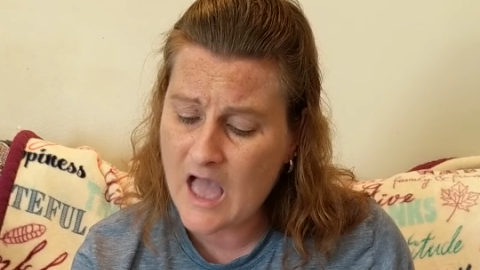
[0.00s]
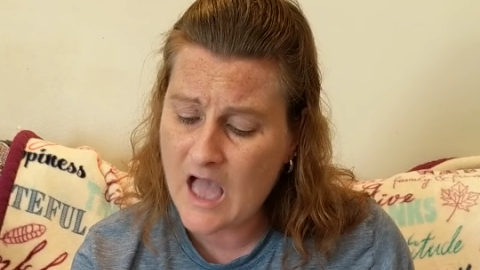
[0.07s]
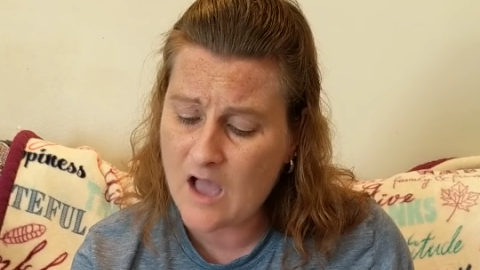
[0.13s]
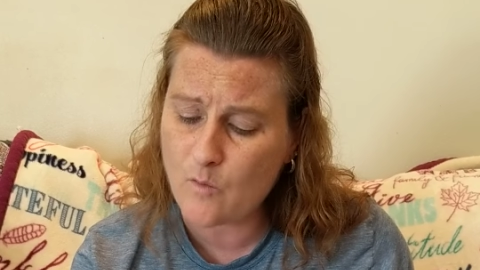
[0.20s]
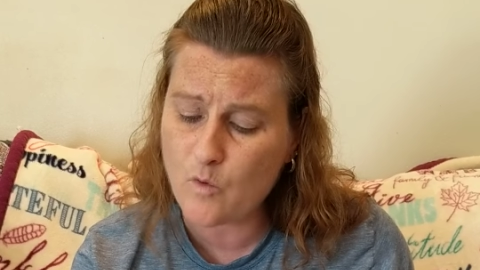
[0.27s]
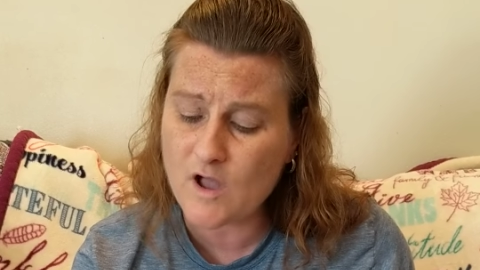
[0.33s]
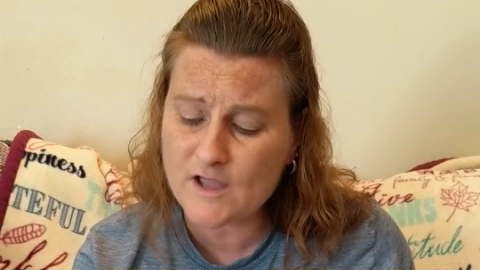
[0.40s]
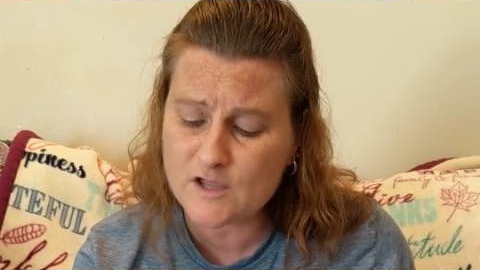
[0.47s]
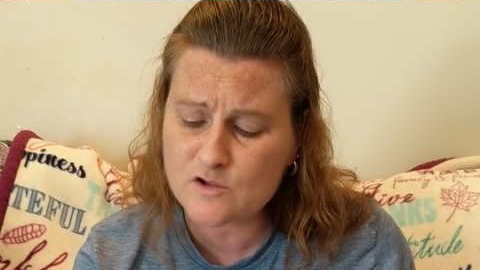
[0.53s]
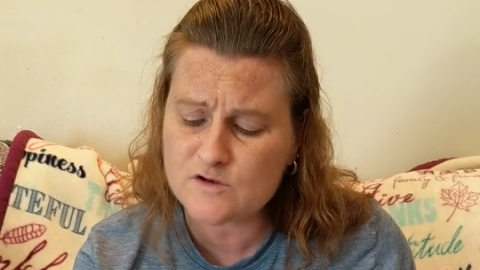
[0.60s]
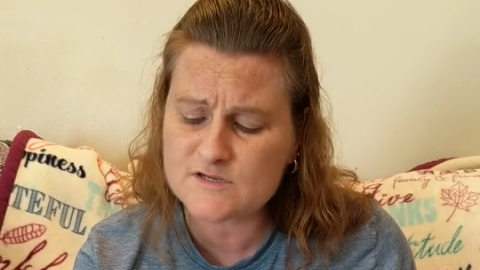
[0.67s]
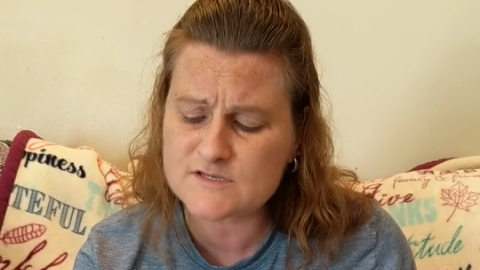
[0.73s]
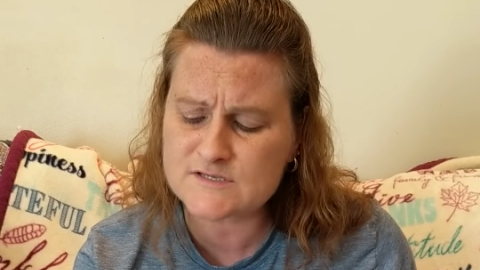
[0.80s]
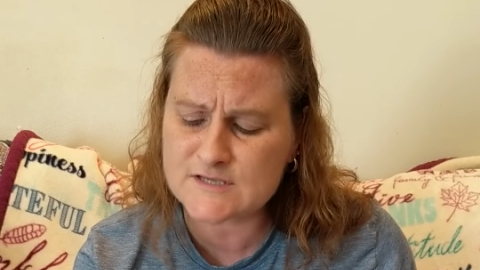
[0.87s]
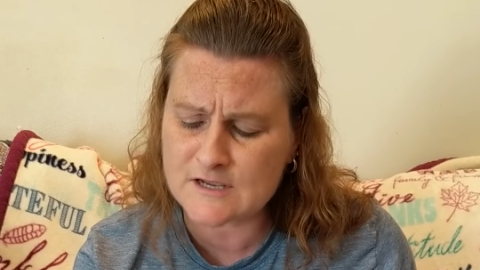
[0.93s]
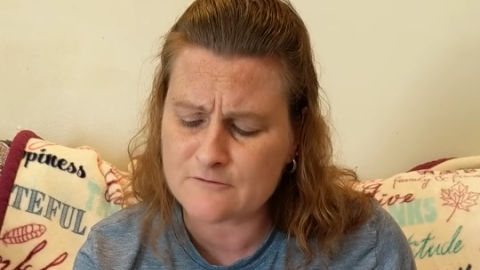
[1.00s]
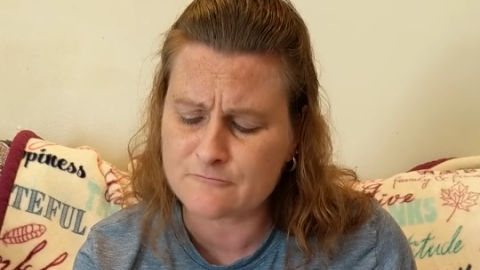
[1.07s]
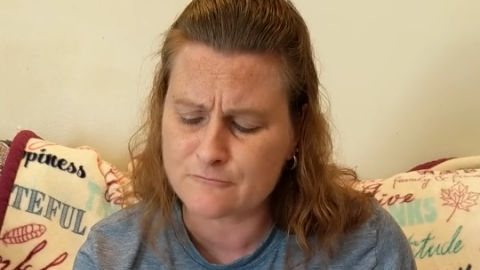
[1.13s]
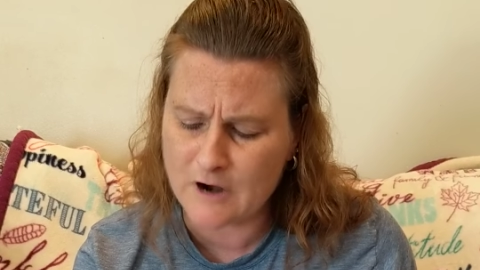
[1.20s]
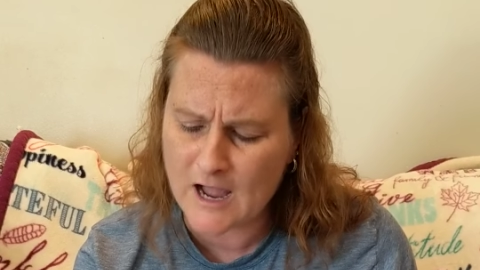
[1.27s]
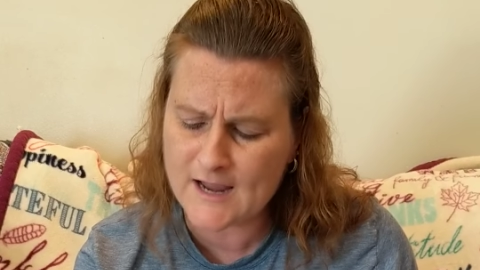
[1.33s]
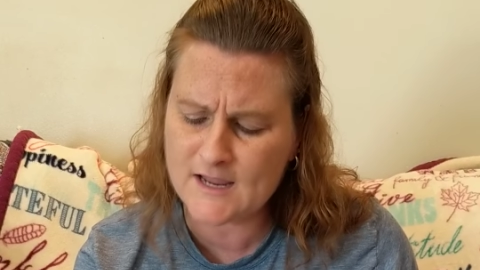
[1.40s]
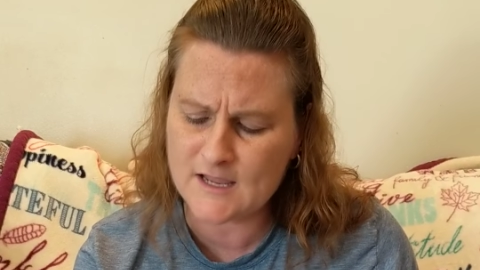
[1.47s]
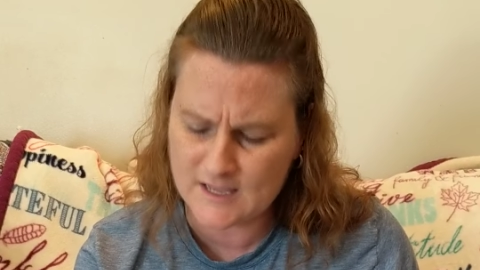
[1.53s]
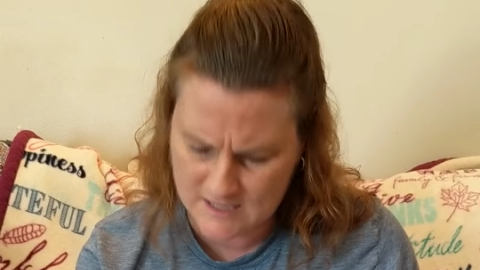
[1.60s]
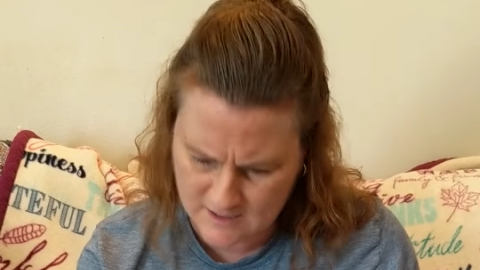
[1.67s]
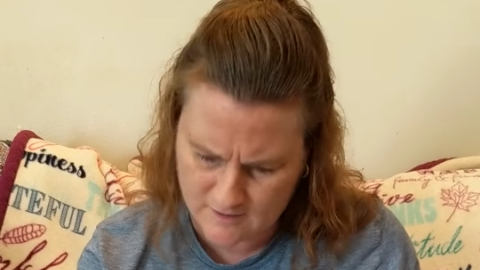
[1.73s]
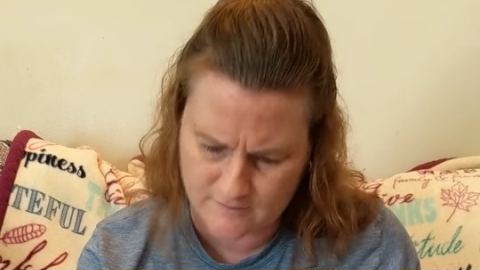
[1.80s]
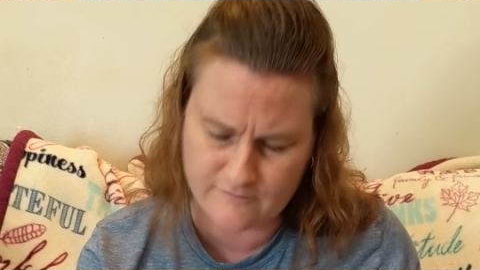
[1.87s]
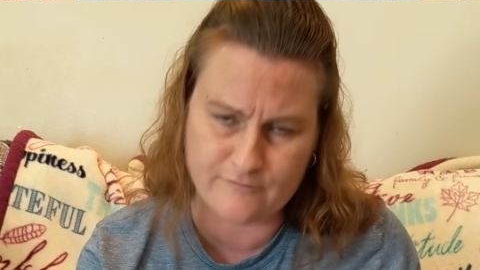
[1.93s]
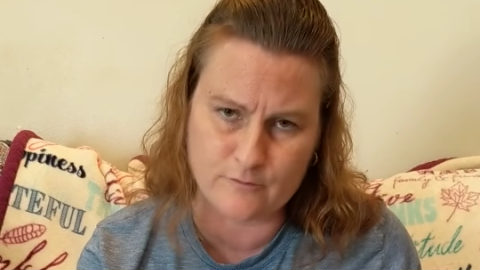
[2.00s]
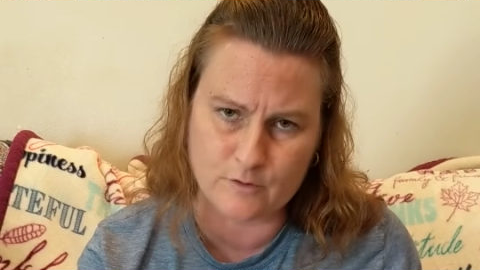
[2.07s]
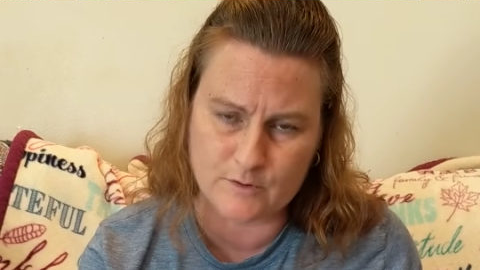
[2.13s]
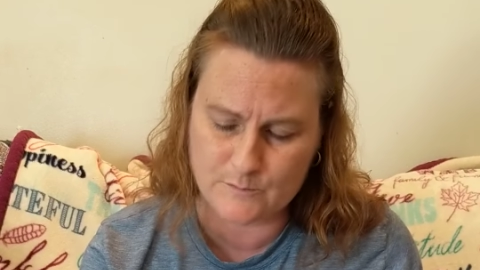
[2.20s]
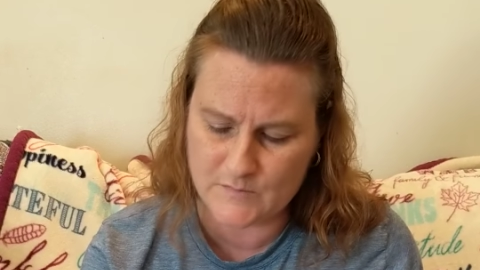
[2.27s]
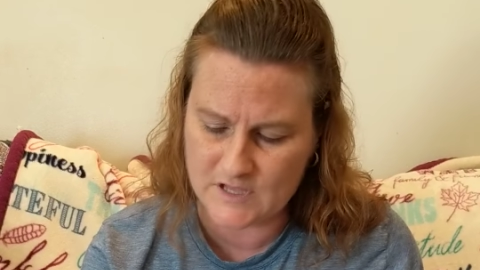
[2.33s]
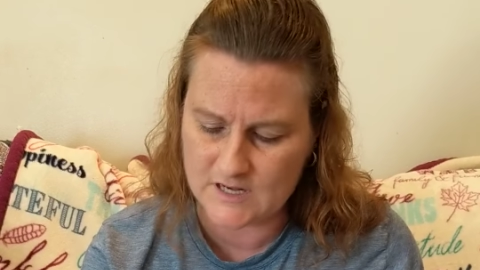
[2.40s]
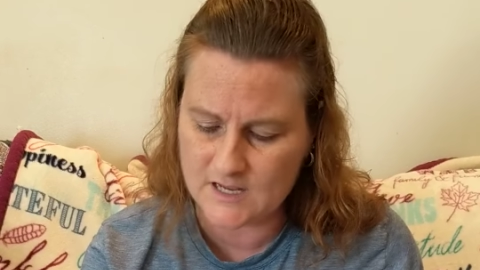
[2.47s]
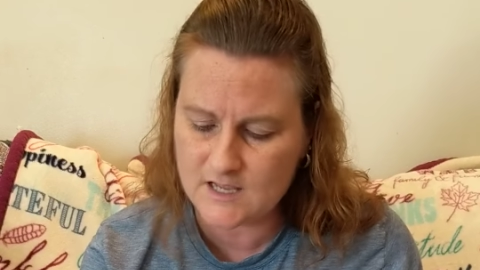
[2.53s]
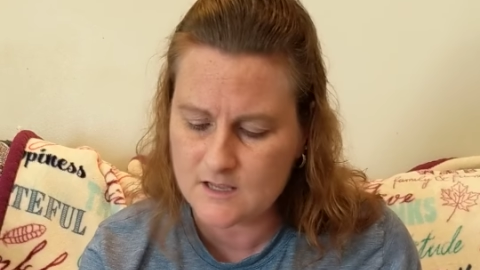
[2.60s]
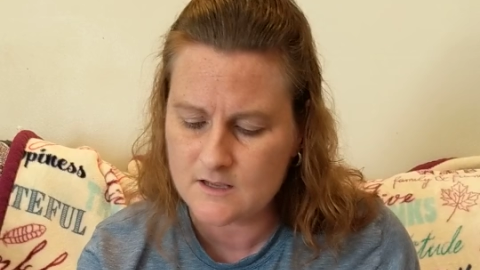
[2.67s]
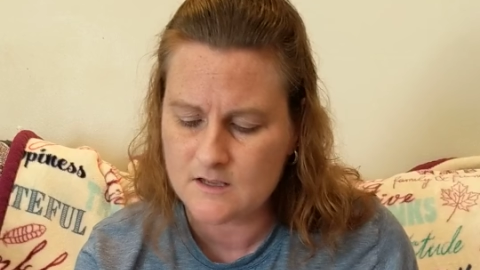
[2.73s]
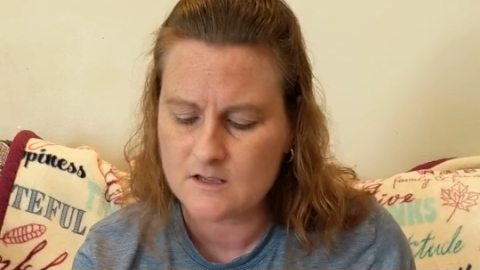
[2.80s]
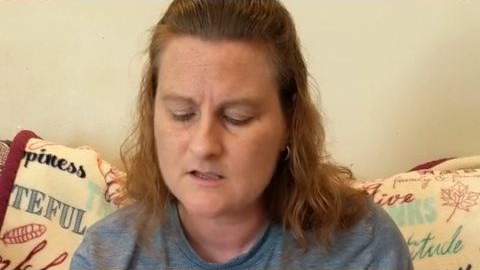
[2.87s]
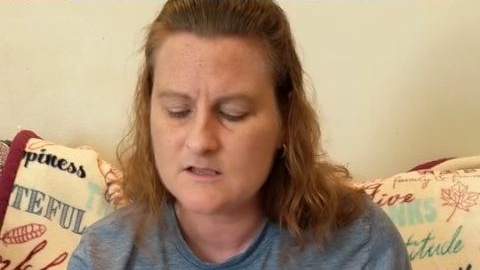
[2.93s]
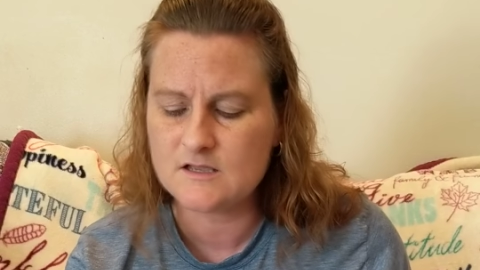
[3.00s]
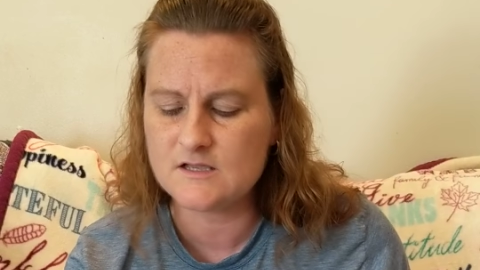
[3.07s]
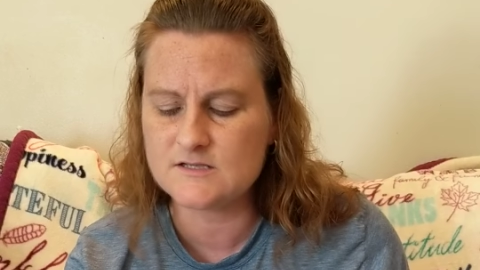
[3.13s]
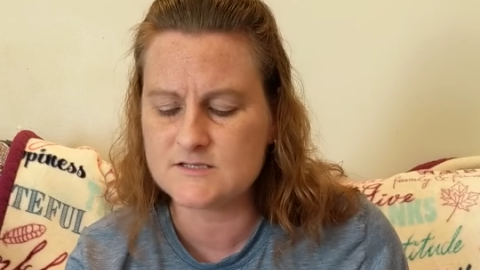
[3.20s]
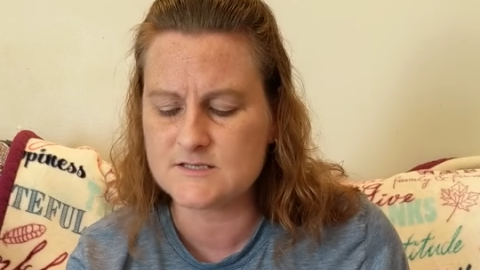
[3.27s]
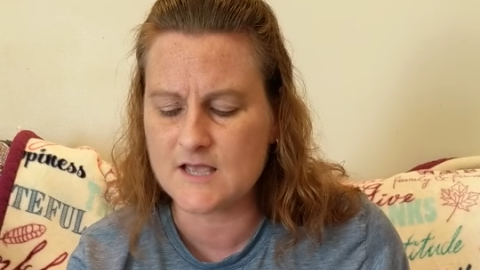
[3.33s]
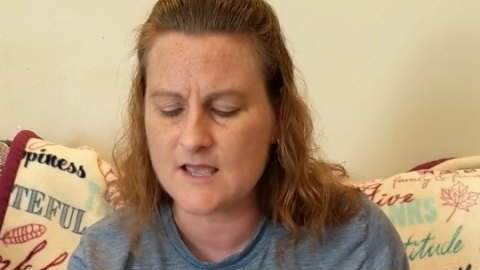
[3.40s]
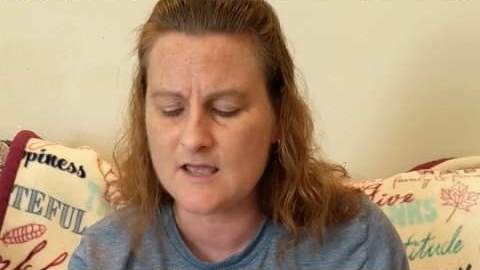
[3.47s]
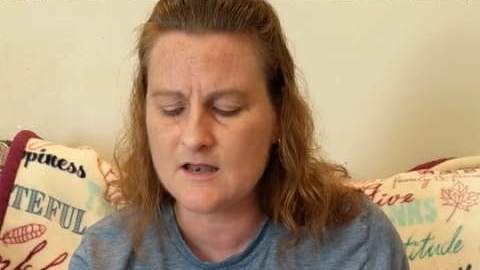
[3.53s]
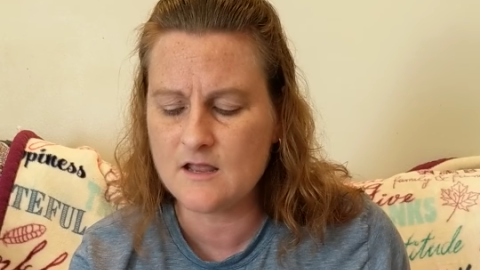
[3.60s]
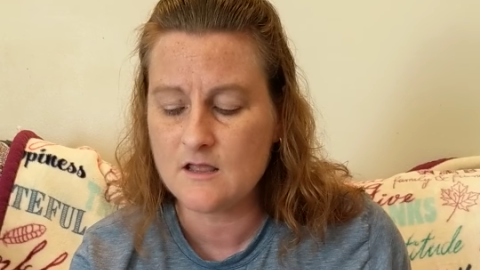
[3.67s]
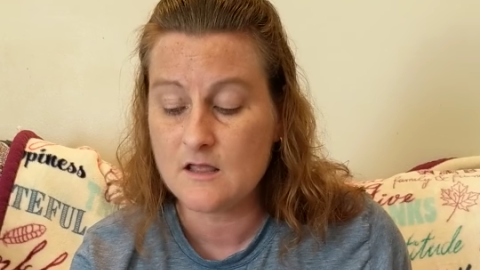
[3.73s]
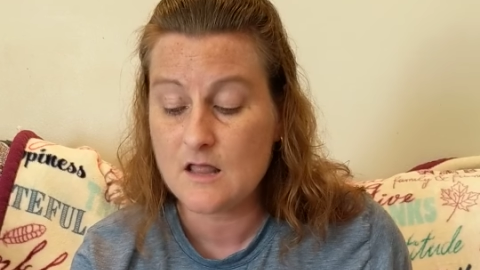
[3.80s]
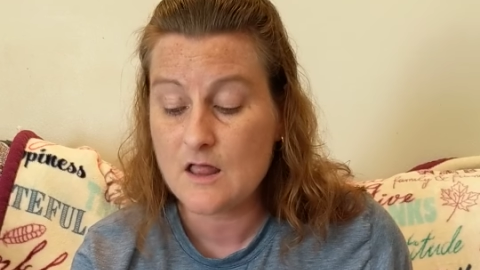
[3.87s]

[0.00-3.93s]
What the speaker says: I want you to sit right here for a minute, he said.